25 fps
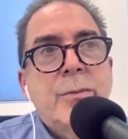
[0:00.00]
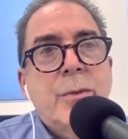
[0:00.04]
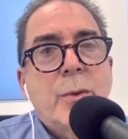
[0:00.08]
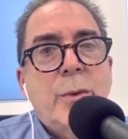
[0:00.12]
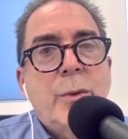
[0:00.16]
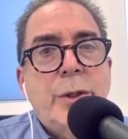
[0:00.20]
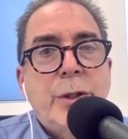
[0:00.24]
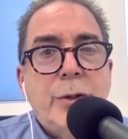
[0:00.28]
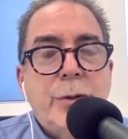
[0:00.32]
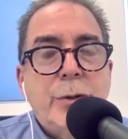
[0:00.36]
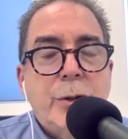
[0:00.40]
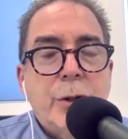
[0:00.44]

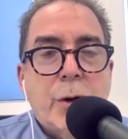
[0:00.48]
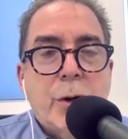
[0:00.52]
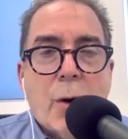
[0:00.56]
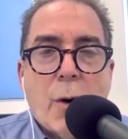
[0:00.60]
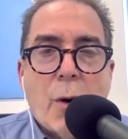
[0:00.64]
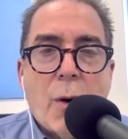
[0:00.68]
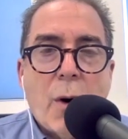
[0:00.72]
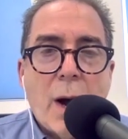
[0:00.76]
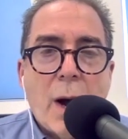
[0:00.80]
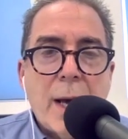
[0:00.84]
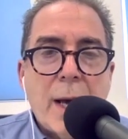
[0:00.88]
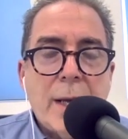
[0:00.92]
when you
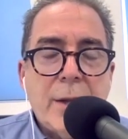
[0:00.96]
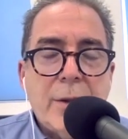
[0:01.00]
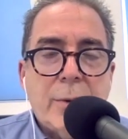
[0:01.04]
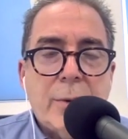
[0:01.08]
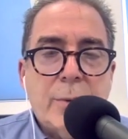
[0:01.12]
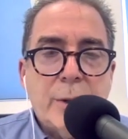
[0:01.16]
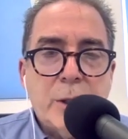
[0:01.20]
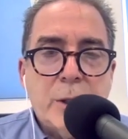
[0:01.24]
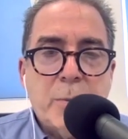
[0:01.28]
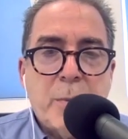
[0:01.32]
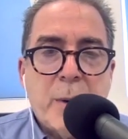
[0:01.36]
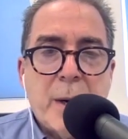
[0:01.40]
decry the
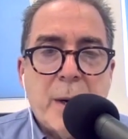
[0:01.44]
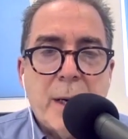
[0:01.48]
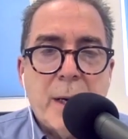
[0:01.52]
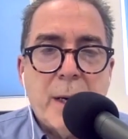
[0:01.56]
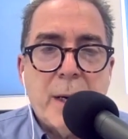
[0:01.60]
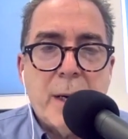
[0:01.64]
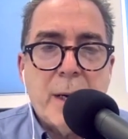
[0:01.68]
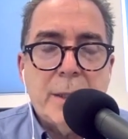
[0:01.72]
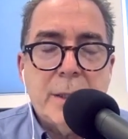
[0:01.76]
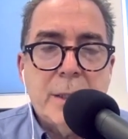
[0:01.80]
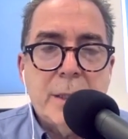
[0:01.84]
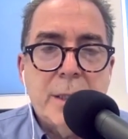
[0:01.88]

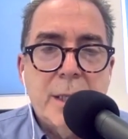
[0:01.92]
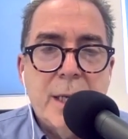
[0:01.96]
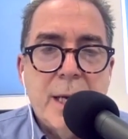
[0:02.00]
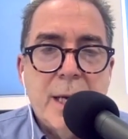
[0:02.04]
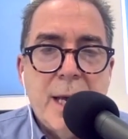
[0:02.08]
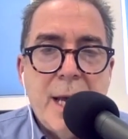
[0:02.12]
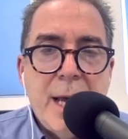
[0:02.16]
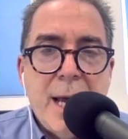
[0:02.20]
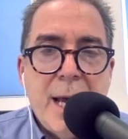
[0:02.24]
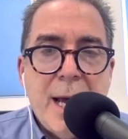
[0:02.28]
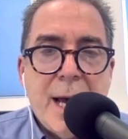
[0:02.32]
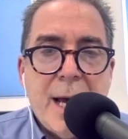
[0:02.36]
response,
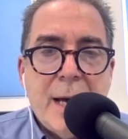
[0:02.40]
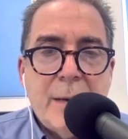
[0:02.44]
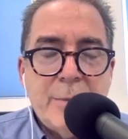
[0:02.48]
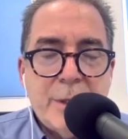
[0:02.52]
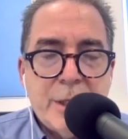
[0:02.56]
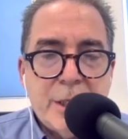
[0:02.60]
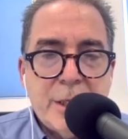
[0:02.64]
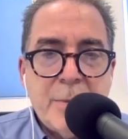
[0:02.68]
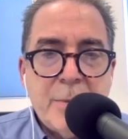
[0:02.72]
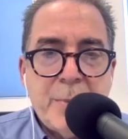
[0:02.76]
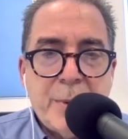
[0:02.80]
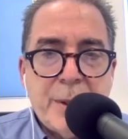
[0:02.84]
I'm
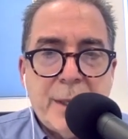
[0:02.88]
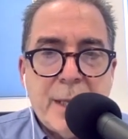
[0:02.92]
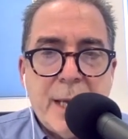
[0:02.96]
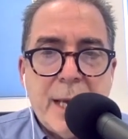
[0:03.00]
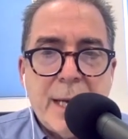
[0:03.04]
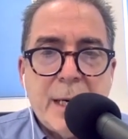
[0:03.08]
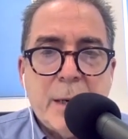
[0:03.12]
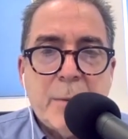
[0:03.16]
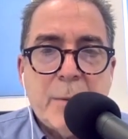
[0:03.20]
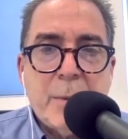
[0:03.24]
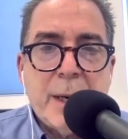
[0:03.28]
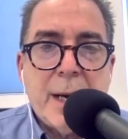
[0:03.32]

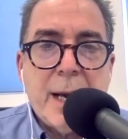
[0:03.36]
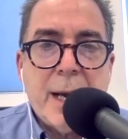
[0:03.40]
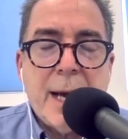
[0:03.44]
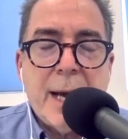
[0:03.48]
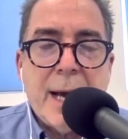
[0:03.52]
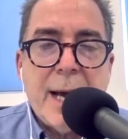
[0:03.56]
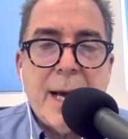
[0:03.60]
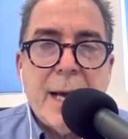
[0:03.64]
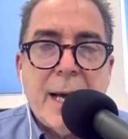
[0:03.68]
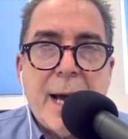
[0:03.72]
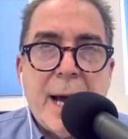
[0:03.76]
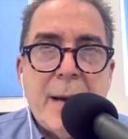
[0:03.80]
sympathetic, but
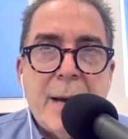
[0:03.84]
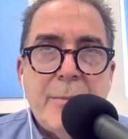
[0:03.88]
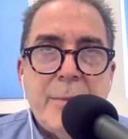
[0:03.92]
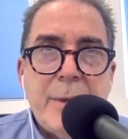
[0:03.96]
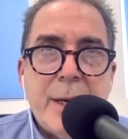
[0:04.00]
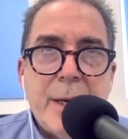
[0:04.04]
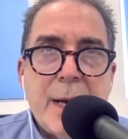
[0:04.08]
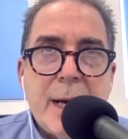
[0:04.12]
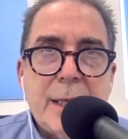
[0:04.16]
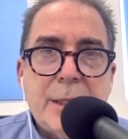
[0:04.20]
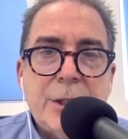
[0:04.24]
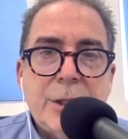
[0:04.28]
I'm
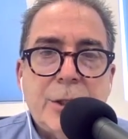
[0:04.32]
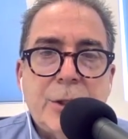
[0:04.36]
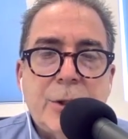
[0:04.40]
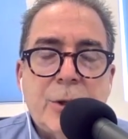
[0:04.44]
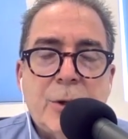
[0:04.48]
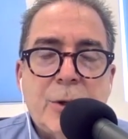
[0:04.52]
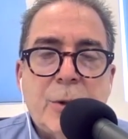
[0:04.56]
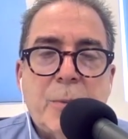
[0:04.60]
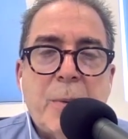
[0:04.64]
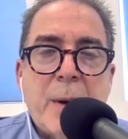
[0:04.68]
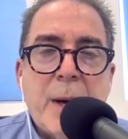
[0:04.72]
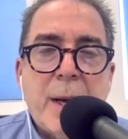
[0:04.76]
not
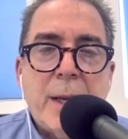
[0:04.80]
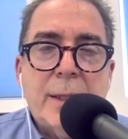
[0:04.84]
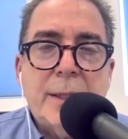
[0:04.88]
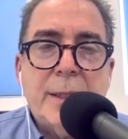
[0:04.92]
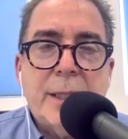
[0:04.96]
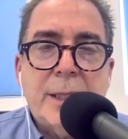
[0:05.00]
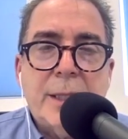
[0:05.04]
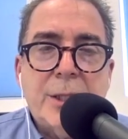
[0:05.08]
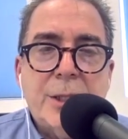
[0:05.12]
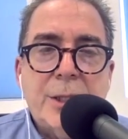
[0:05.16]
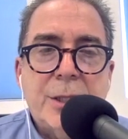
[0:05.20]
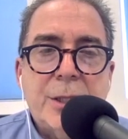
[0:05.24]
sure the
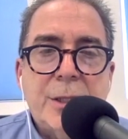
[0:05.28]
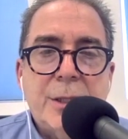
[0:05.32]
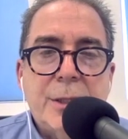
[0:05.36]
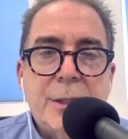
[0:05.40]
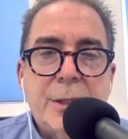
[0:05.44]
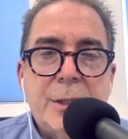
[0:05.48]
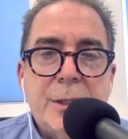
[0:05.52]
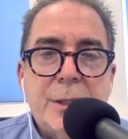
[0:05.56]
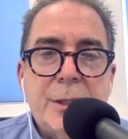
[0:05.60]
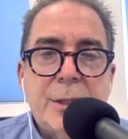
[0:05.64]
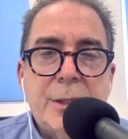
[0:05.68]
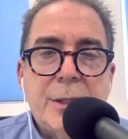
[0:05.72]

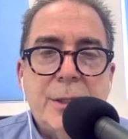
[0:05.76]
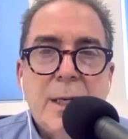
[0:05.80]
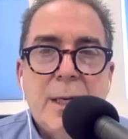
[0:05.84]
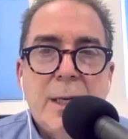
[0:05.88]
politicians,